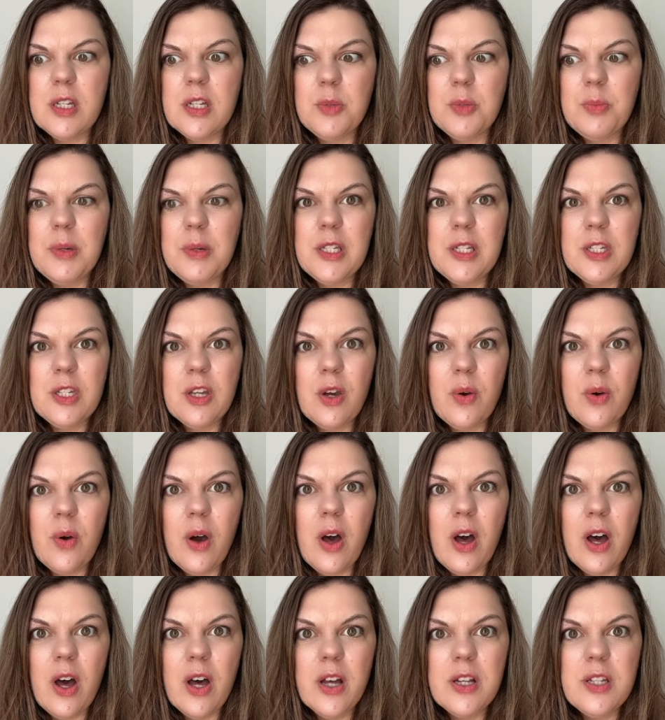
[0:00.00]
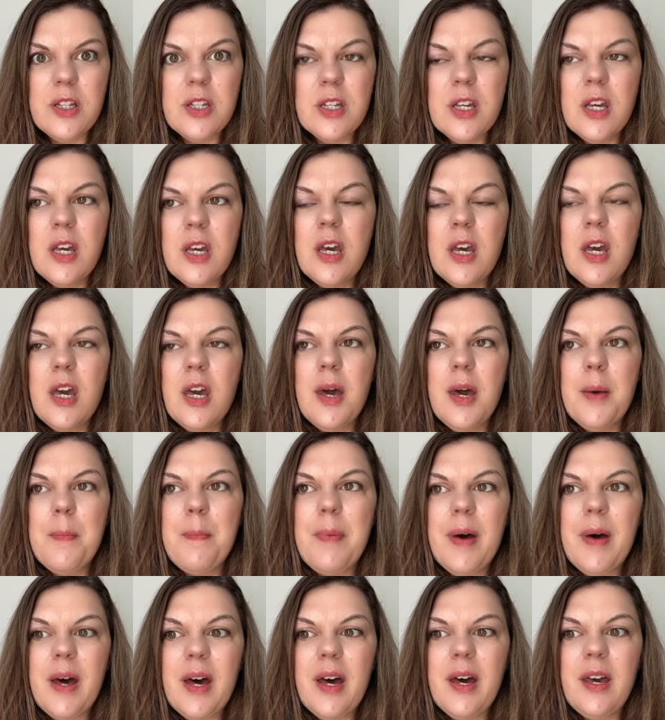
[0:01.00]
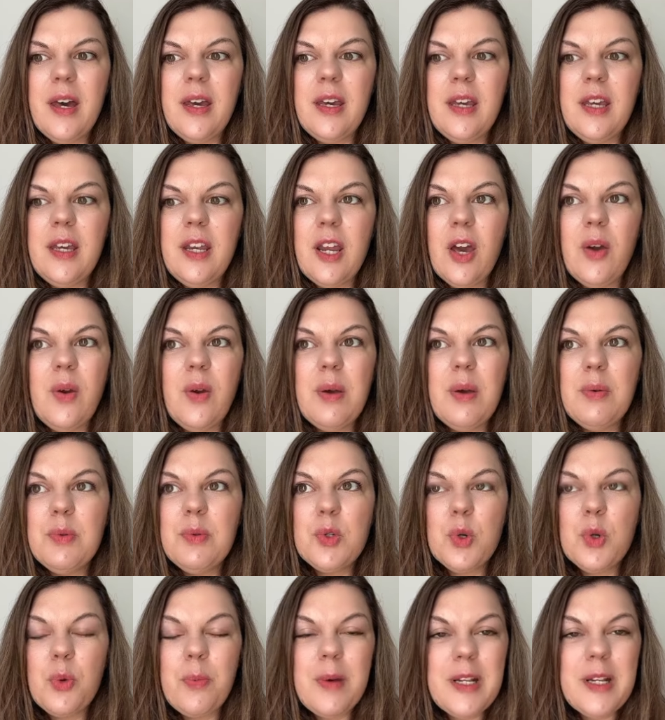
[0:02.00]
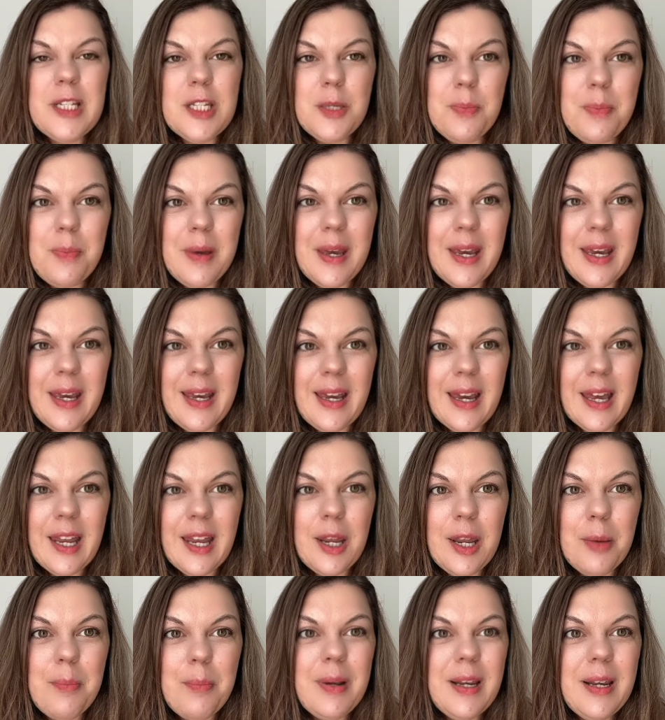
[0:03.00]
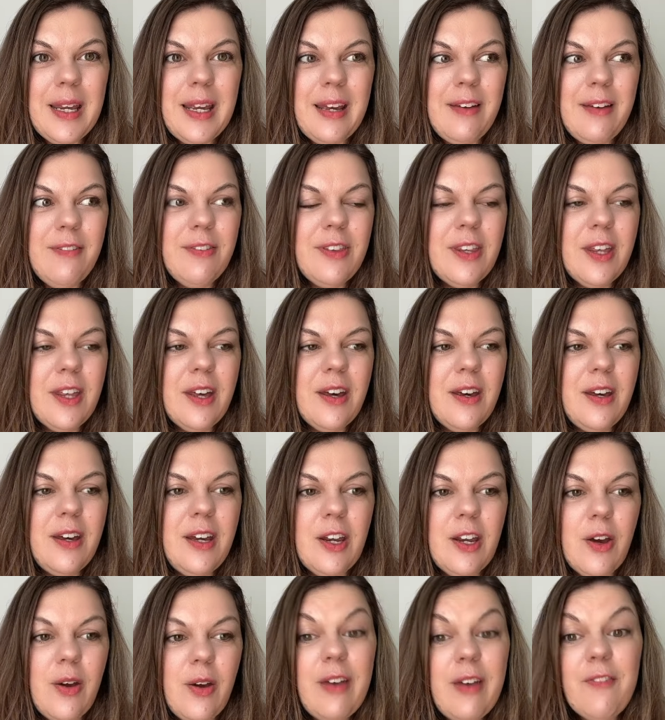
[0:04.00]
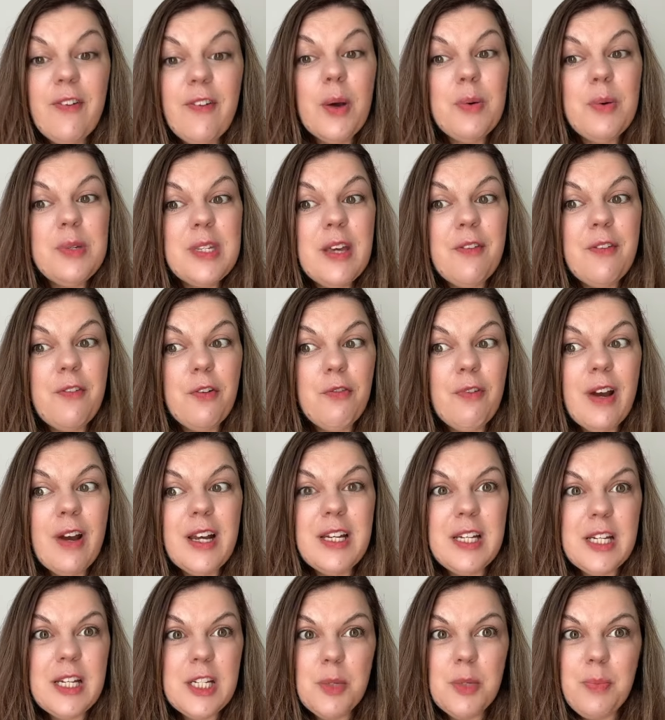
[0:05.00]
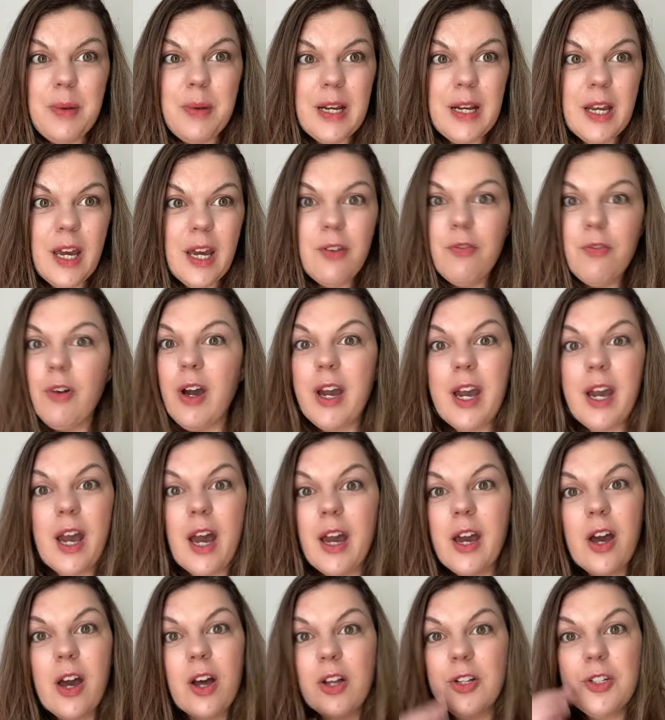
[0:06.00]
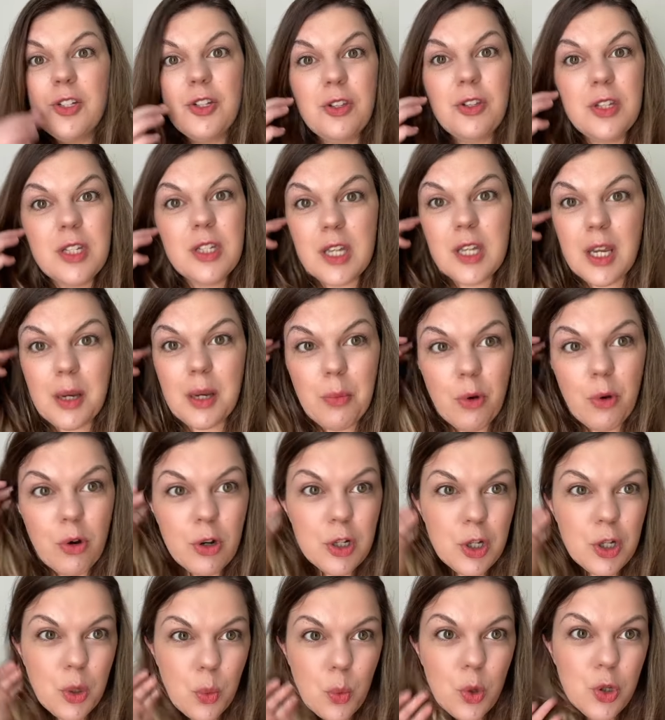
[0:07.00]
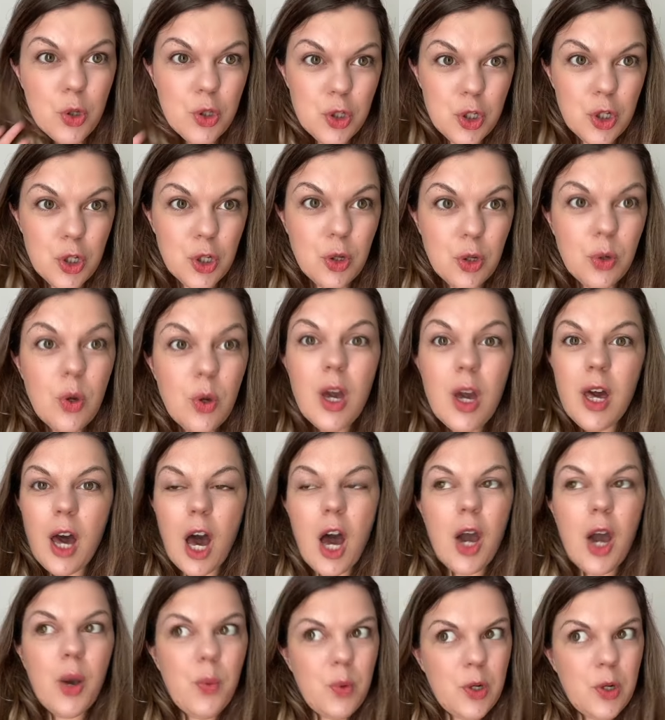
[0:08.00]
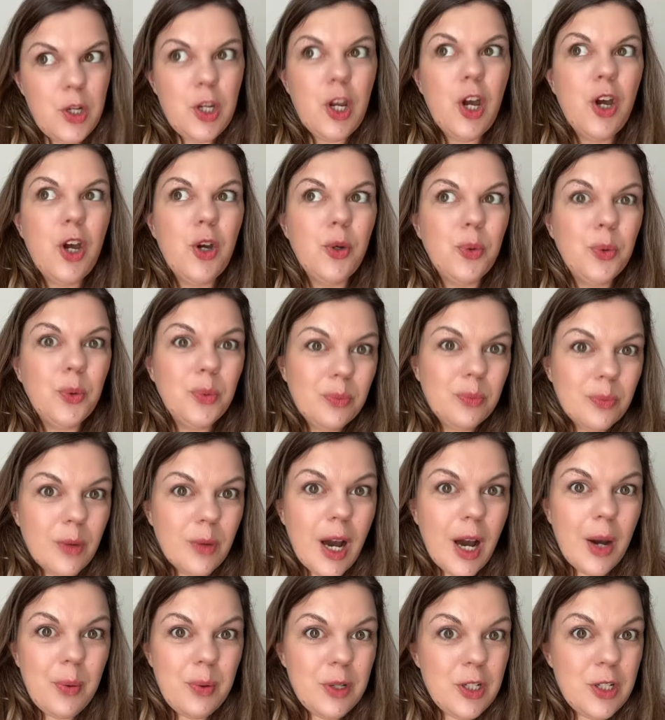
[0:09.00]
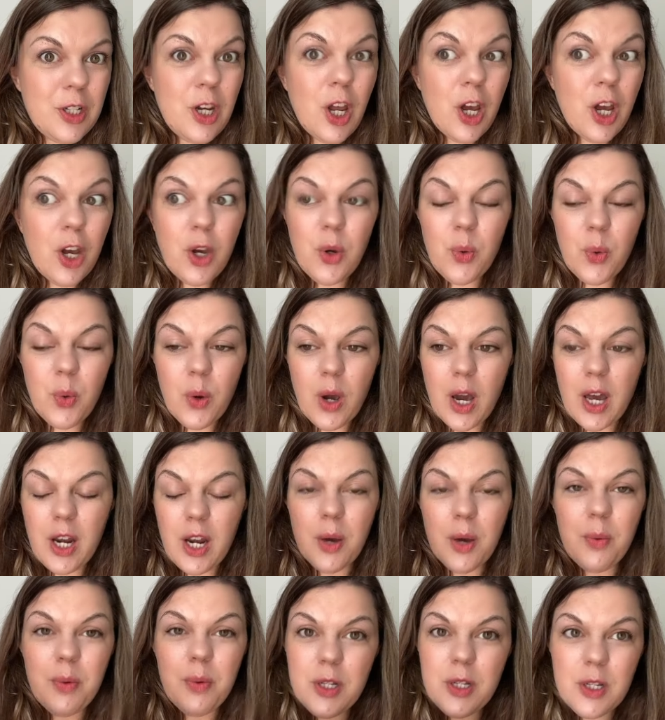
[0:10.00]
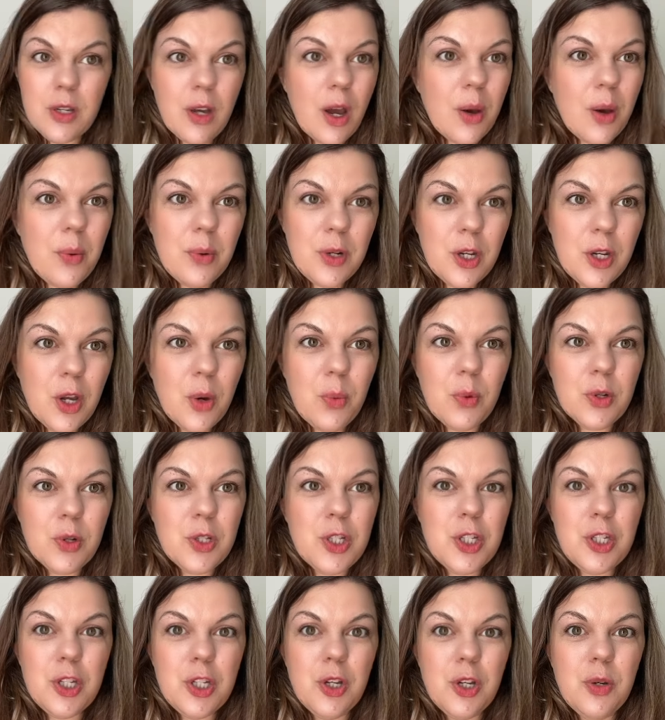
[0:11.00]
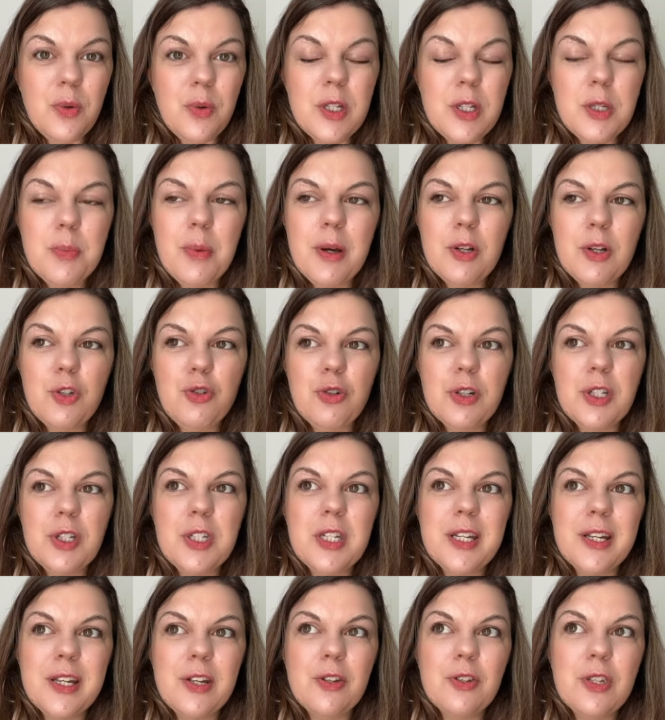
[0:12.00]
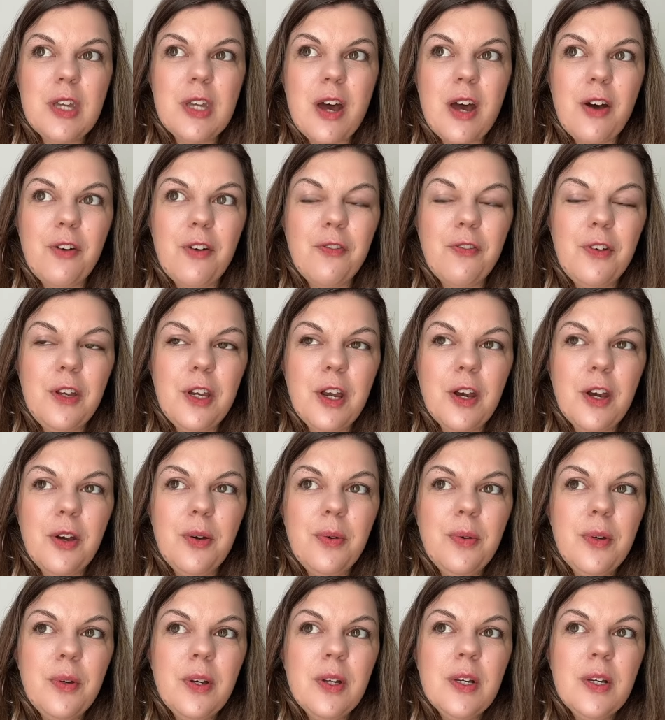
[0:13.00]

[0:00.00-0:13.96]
It's been so hard but you know it was all meant to be and i believe that you know if i was ever ready to be like right i can't do this anymore i don't want to i would know i would know and i would i would know what to do it's about trusting yourself you know